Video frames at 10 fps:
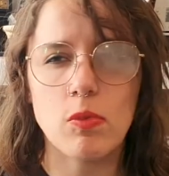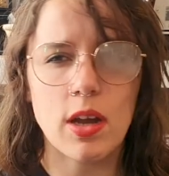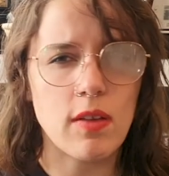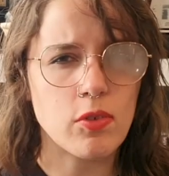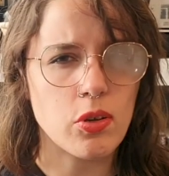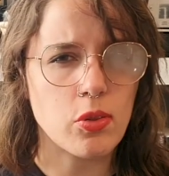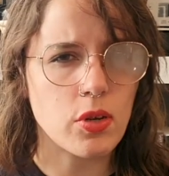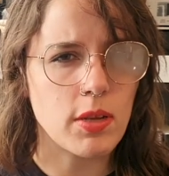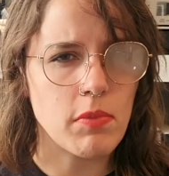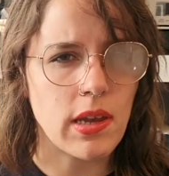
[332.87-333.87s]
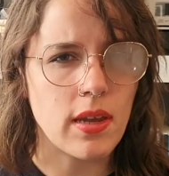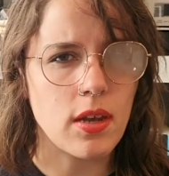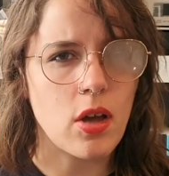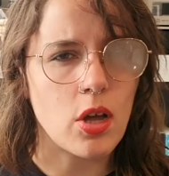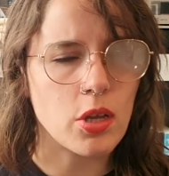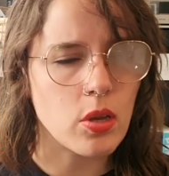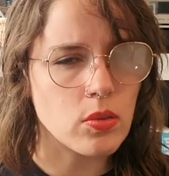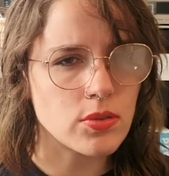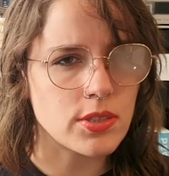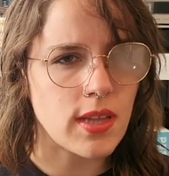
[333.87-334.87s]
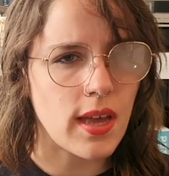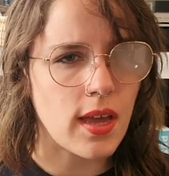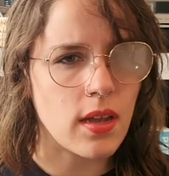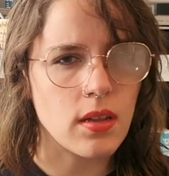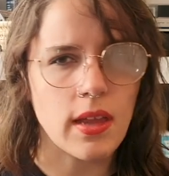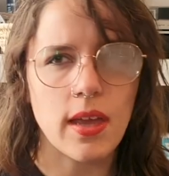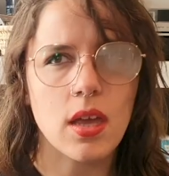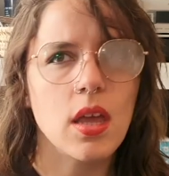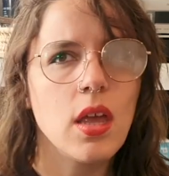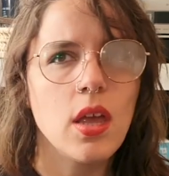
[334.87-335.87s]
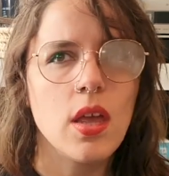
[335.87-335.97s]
whatever, 30-minute audios that like